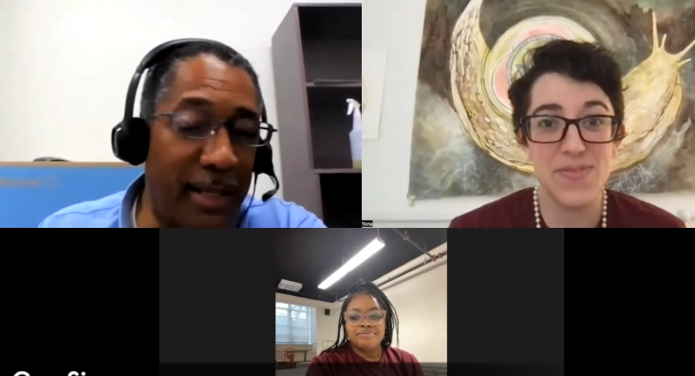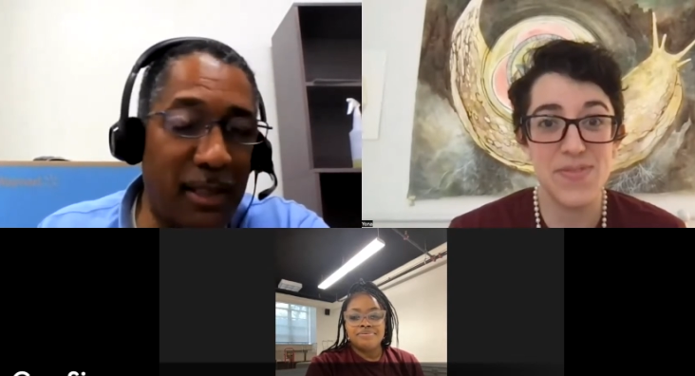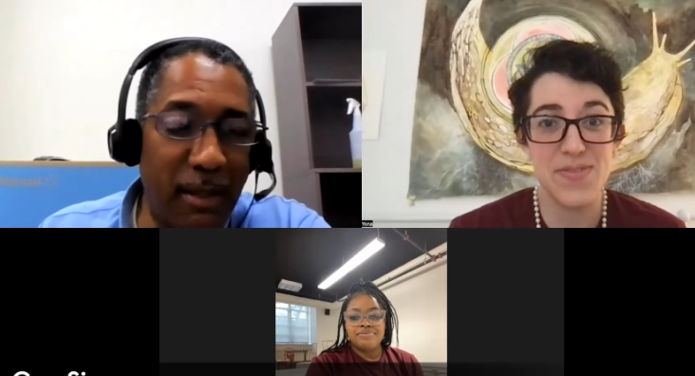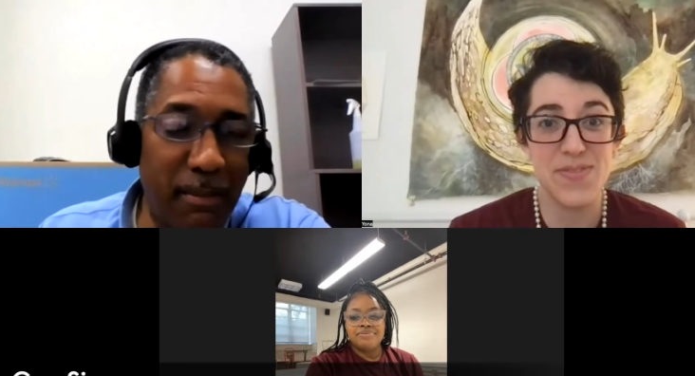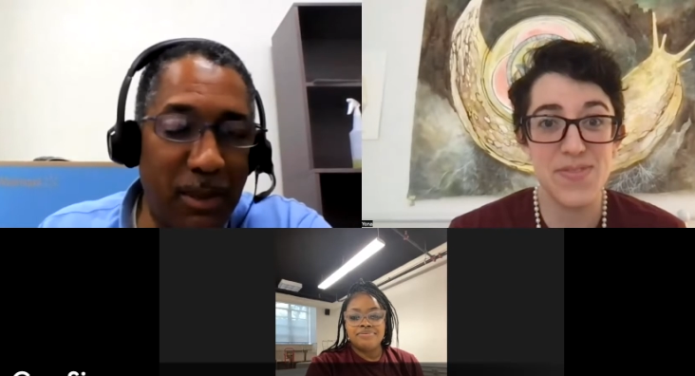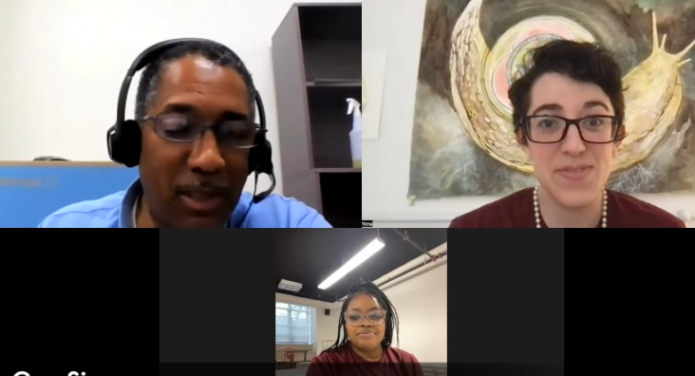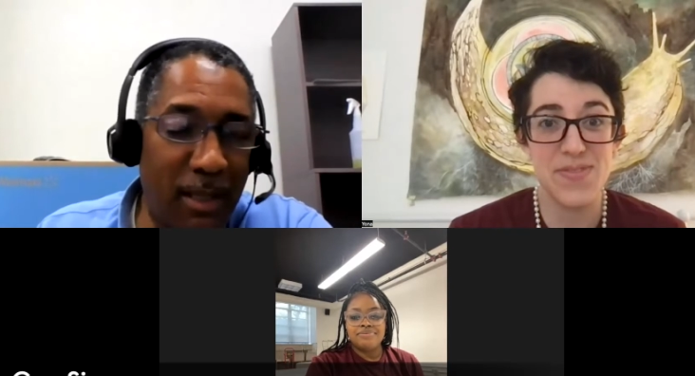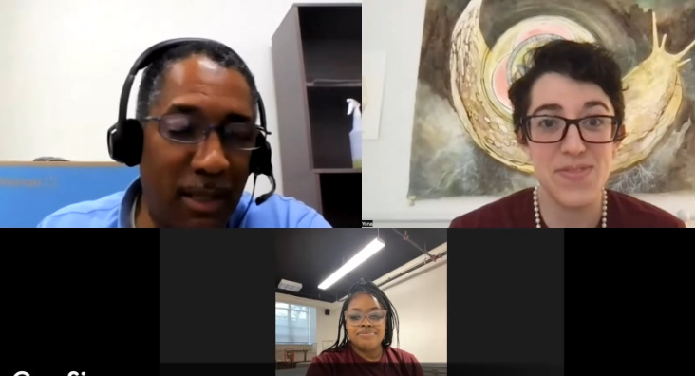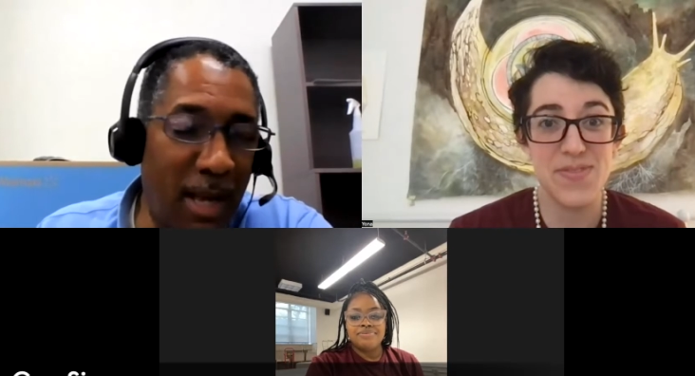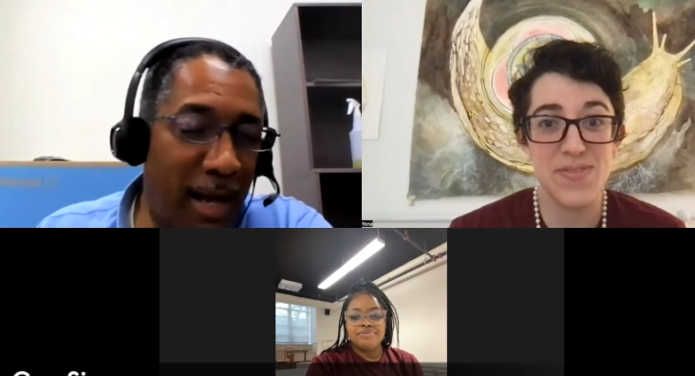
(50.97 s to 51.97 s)
Speaker 1: Sims
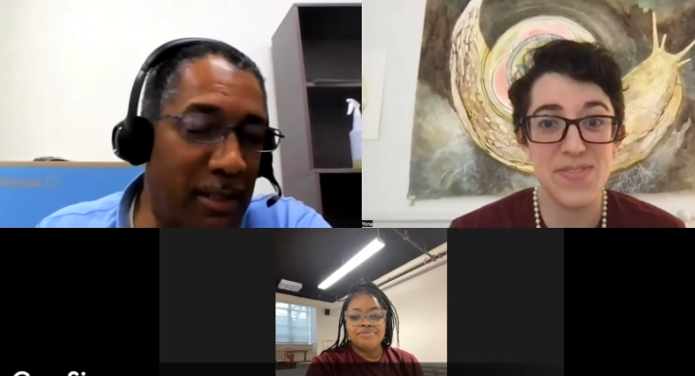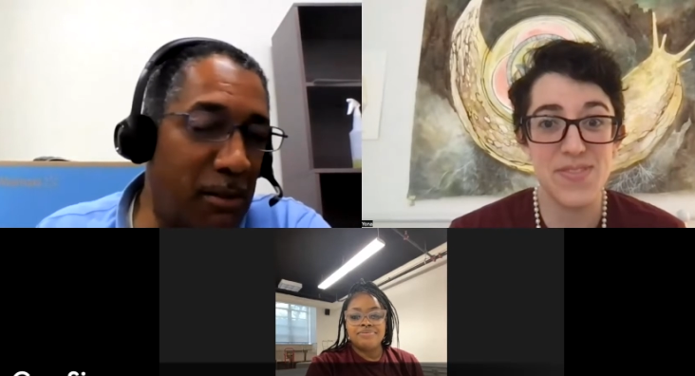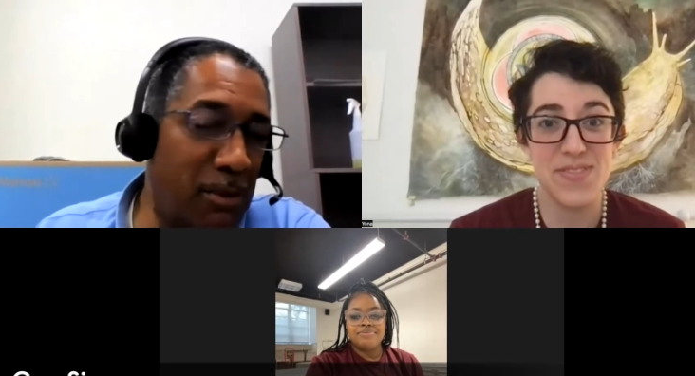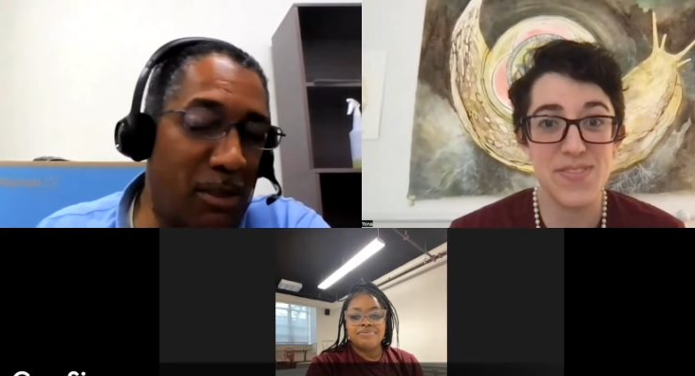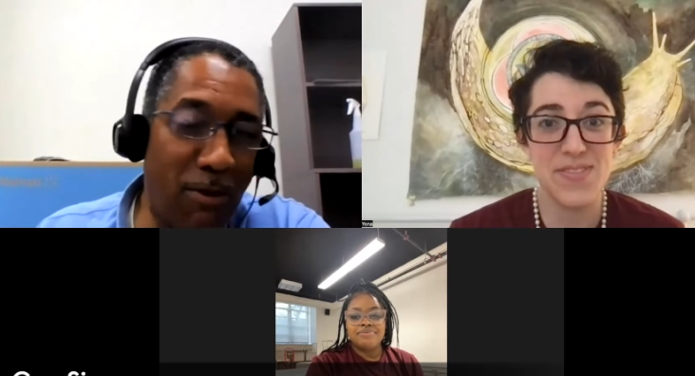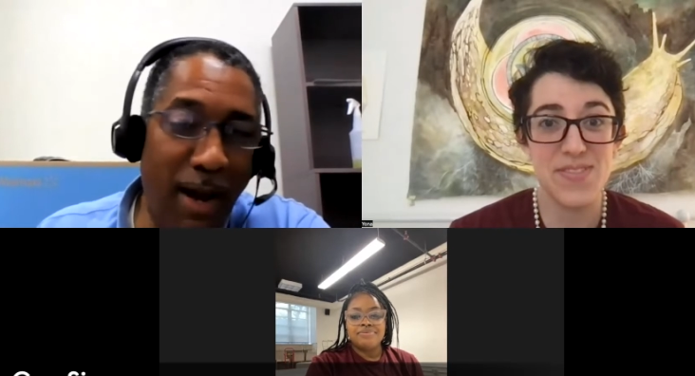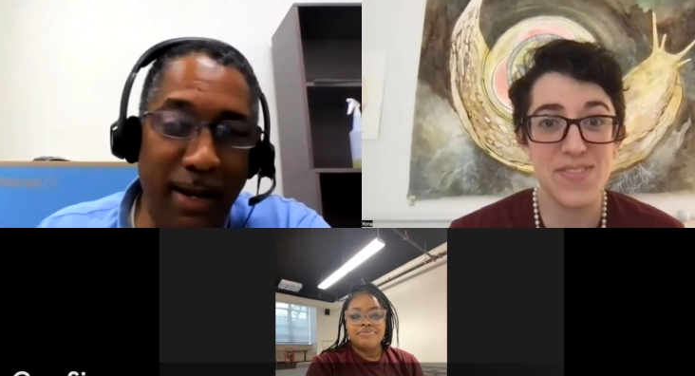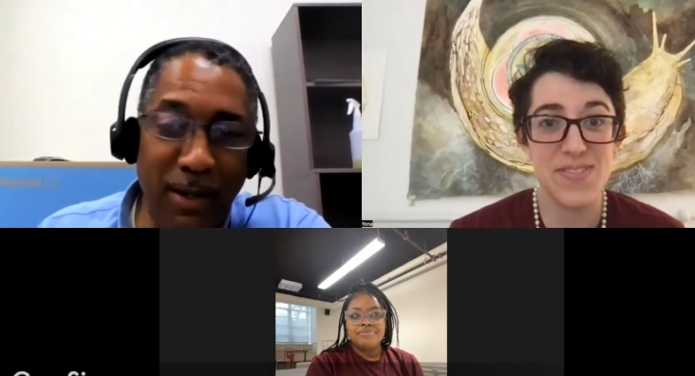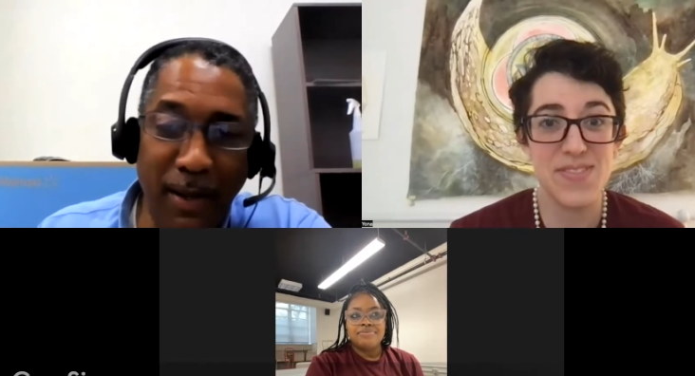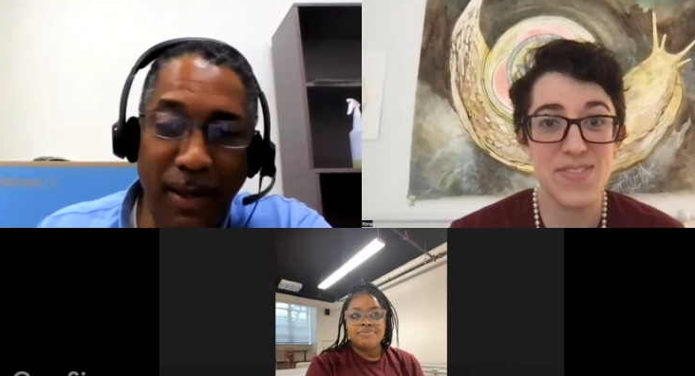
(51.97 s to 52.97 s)
is Guy Sims, the
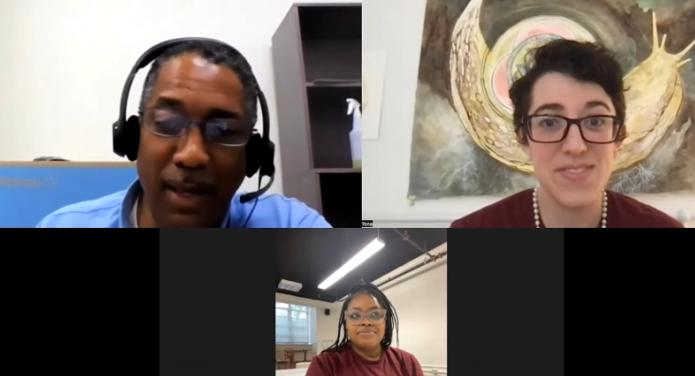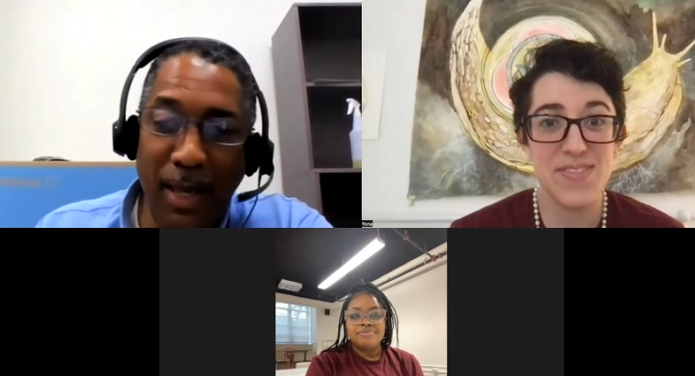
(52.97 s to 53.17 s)
writer,